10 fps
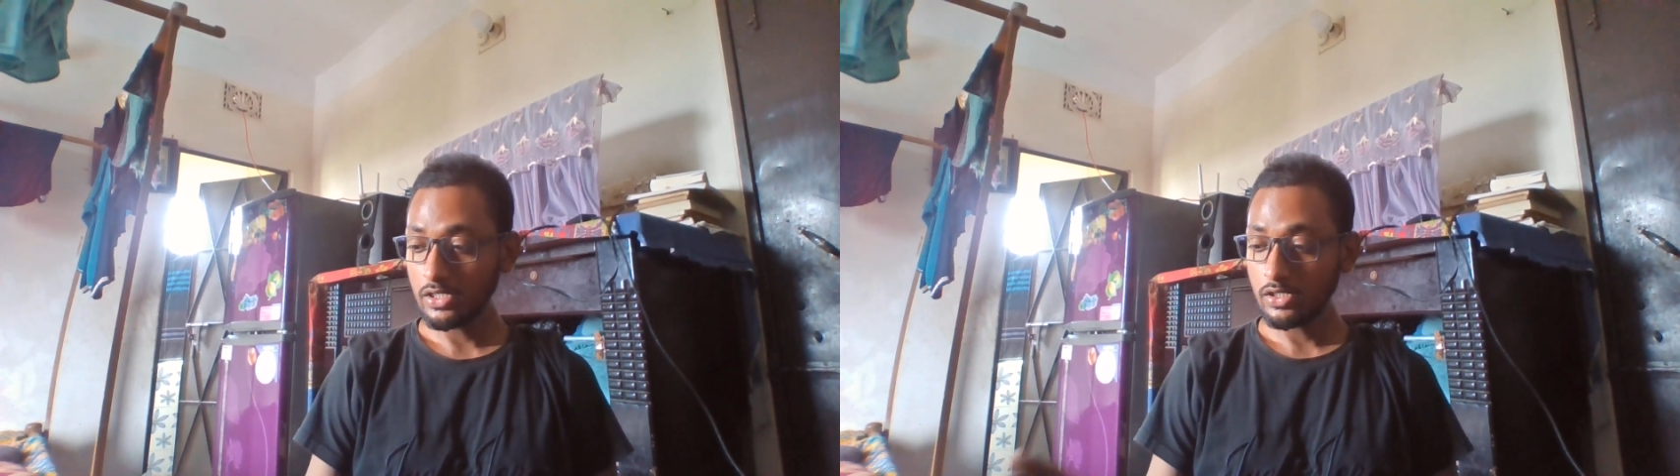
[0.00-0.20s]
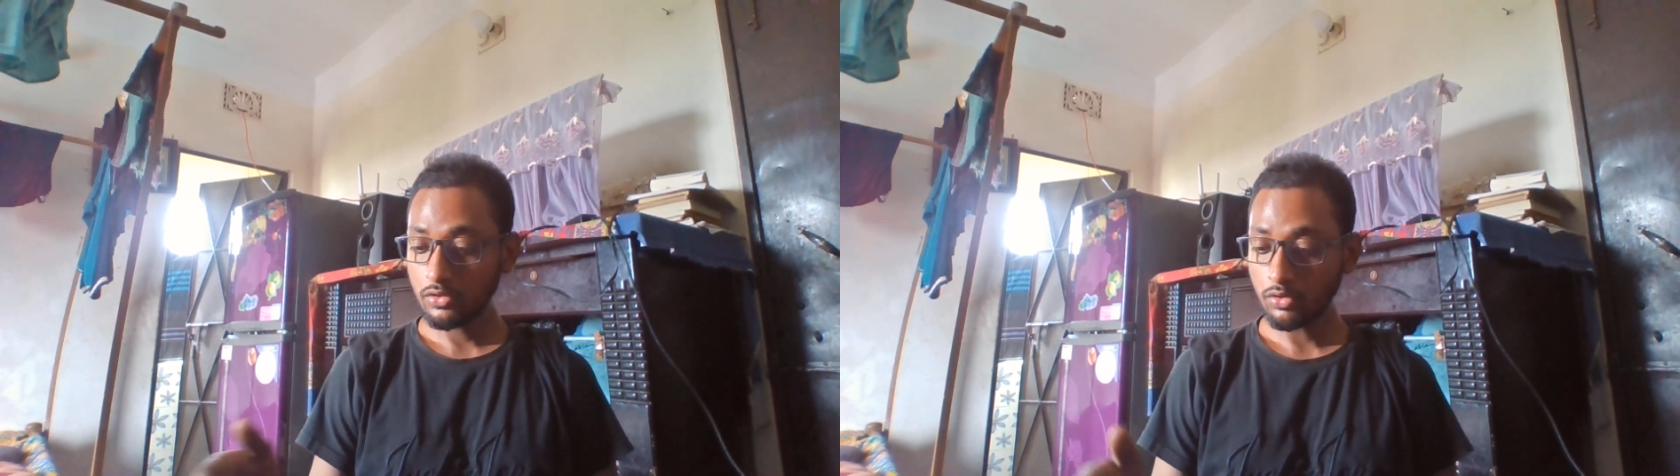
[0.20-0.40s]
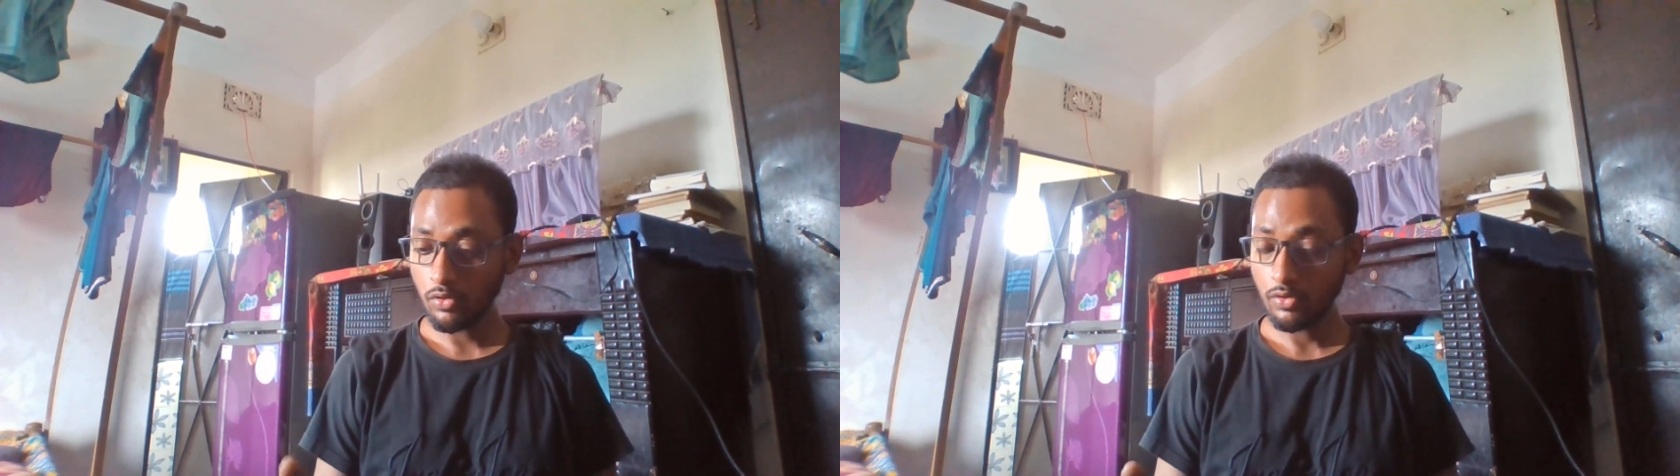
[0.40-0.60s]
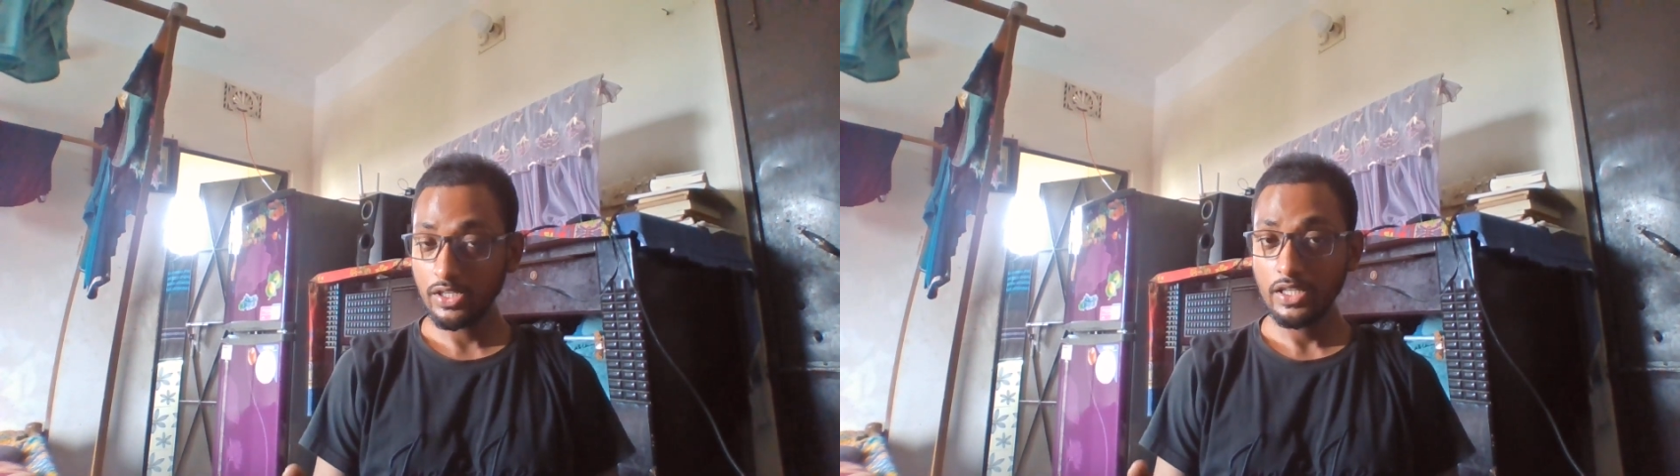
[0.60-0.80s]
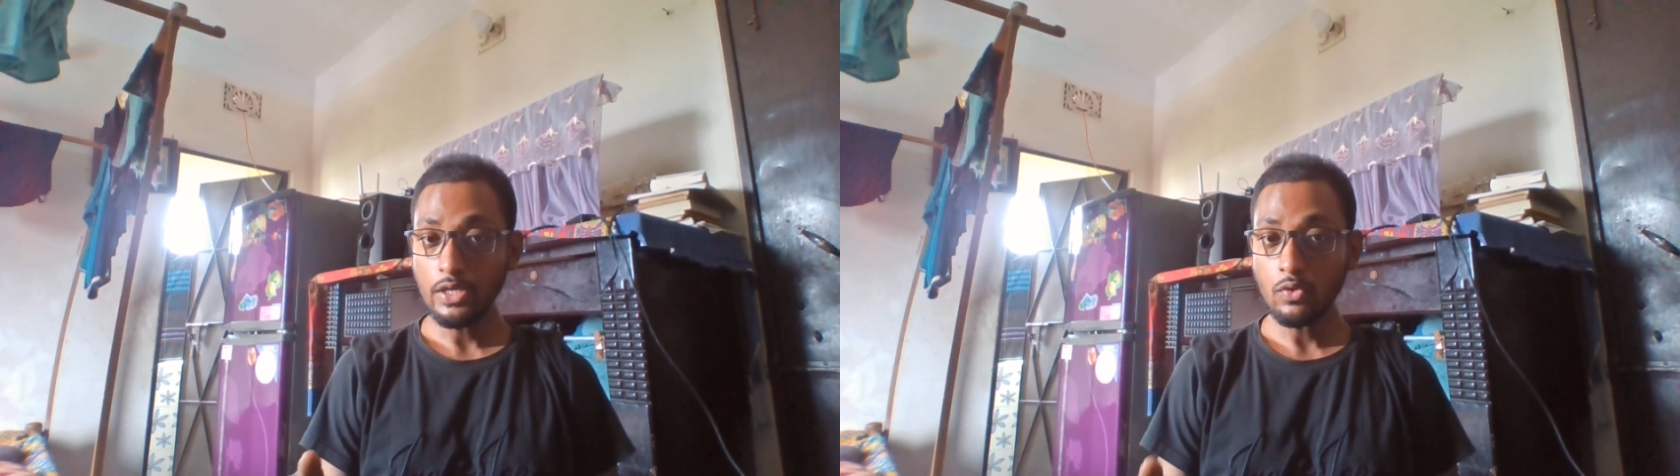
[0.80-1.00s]
So
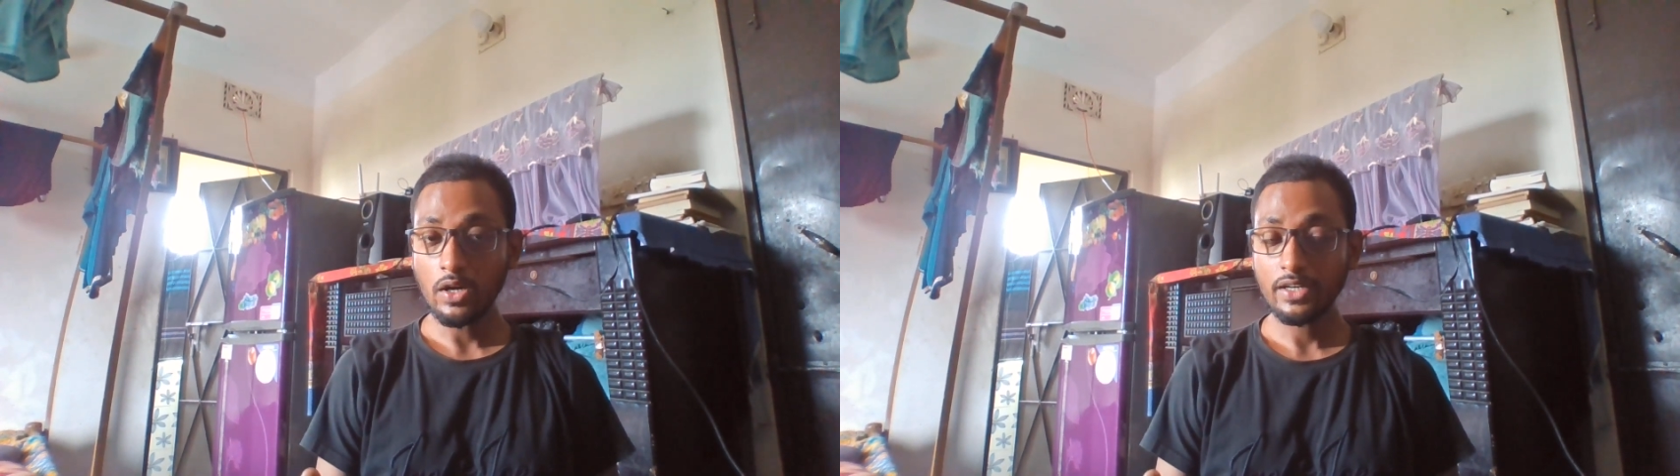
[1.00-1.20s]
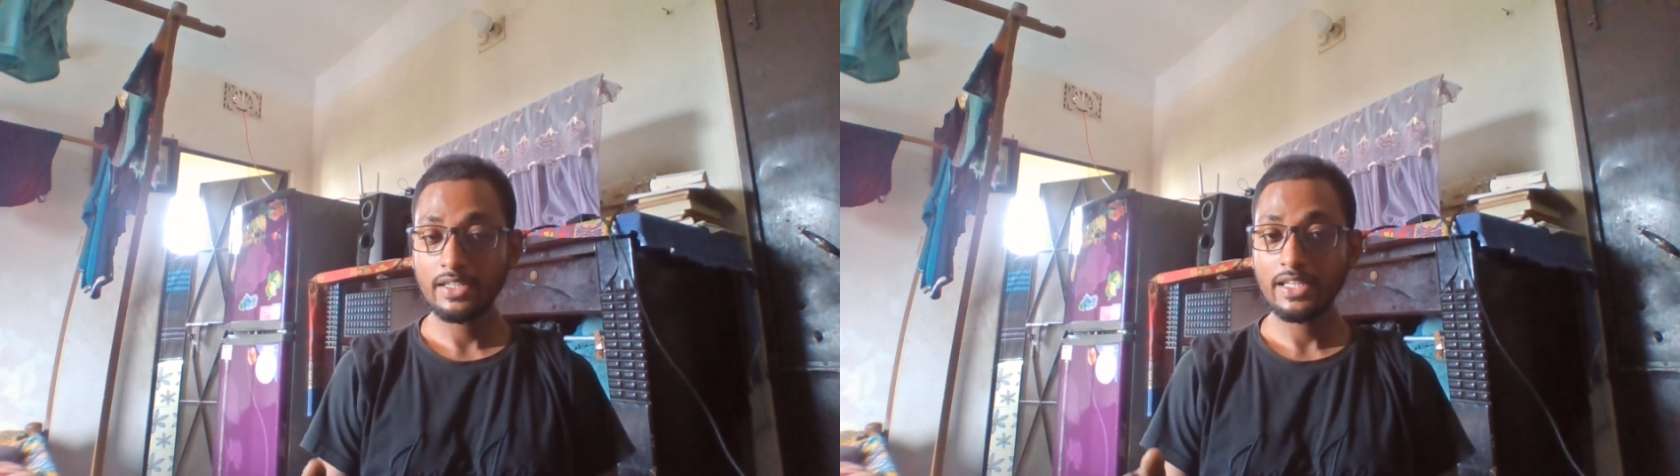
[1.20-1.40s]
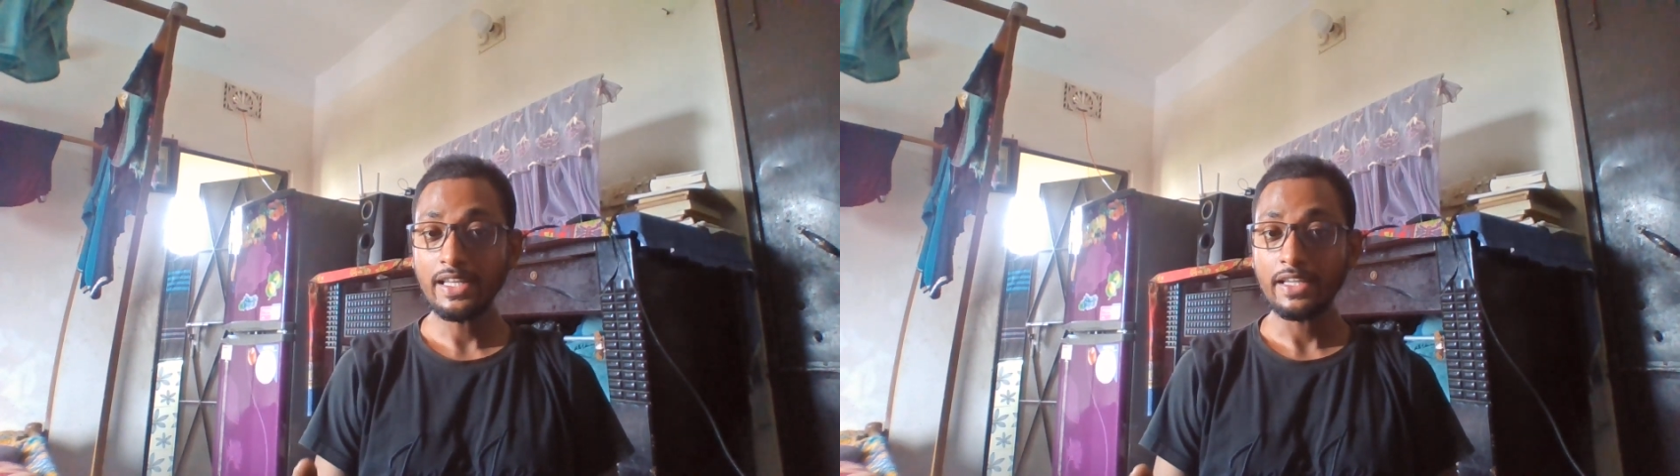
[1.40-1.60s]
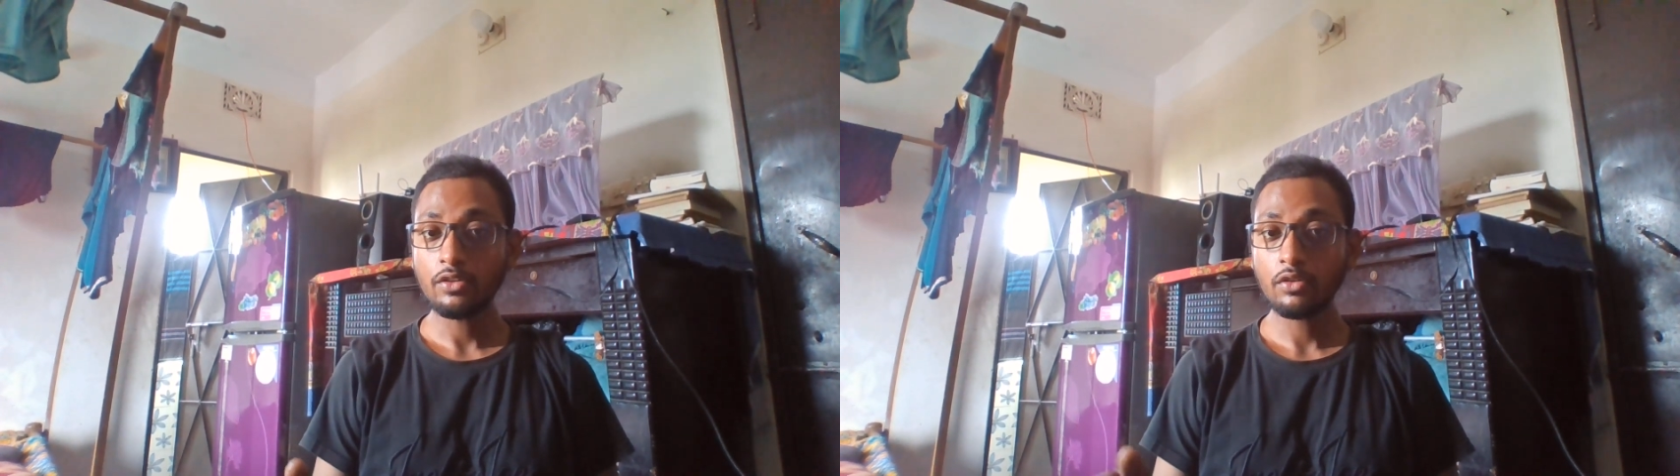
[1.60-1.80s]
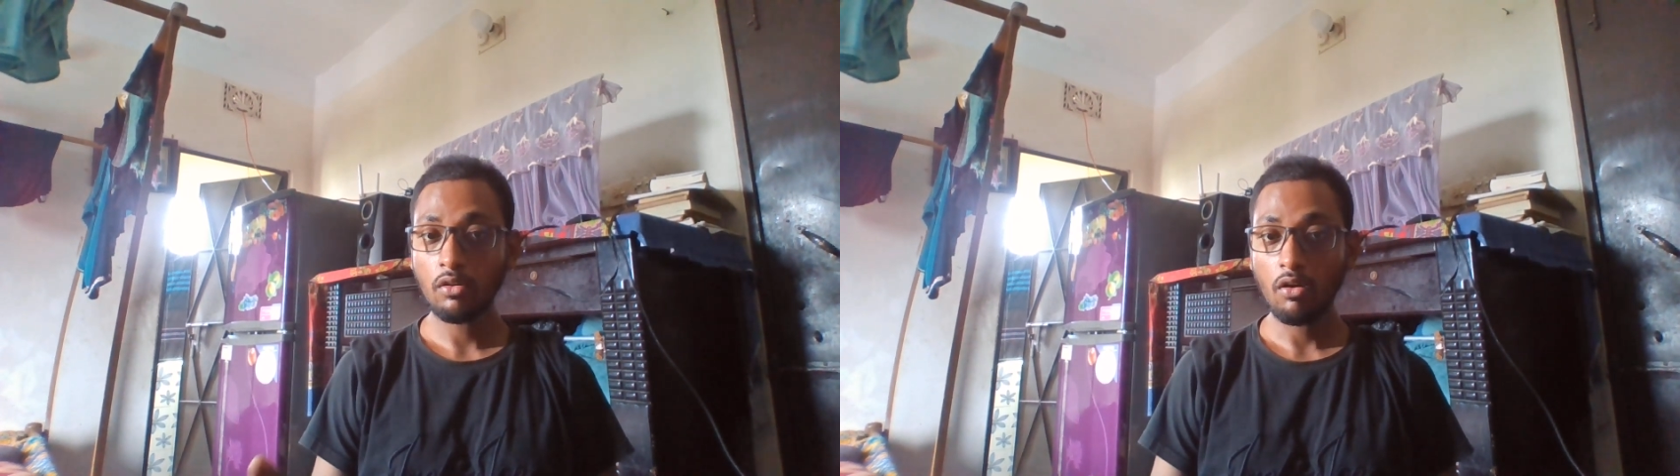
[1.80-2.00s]
you are
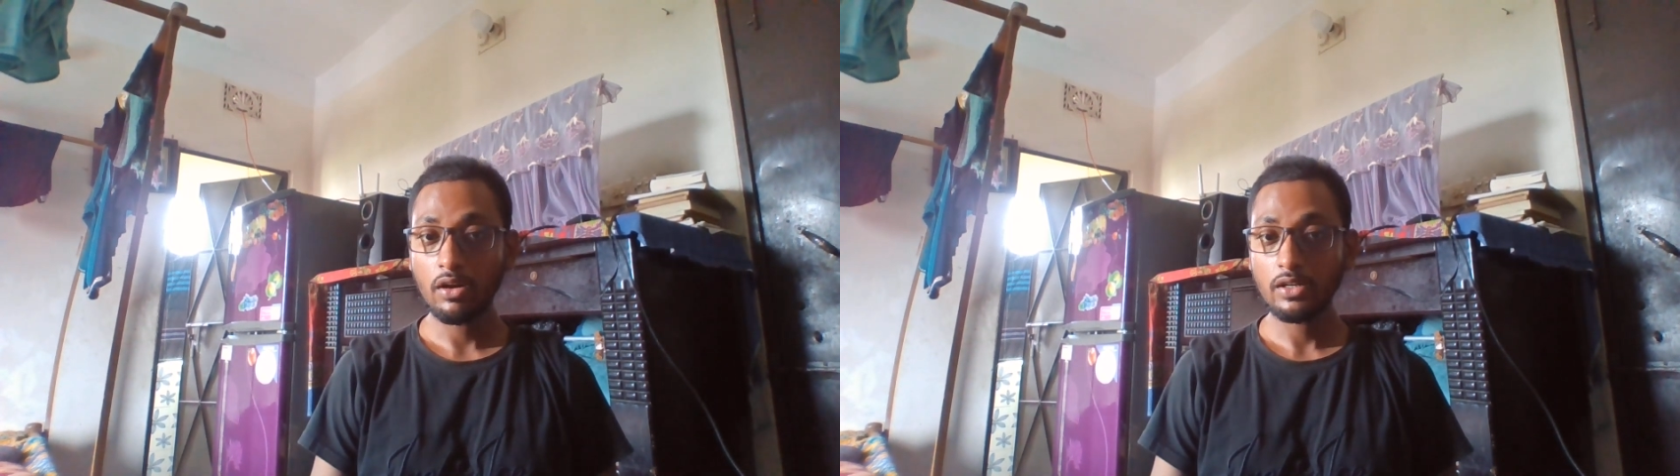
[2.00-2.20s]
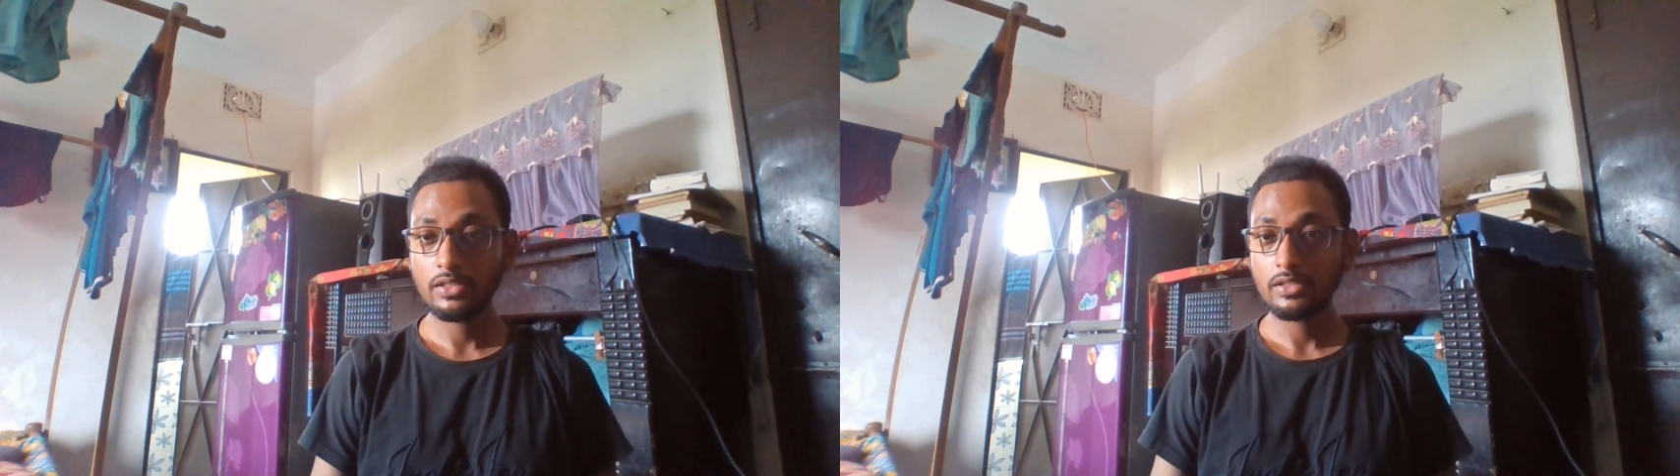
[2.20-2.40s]
telling Claude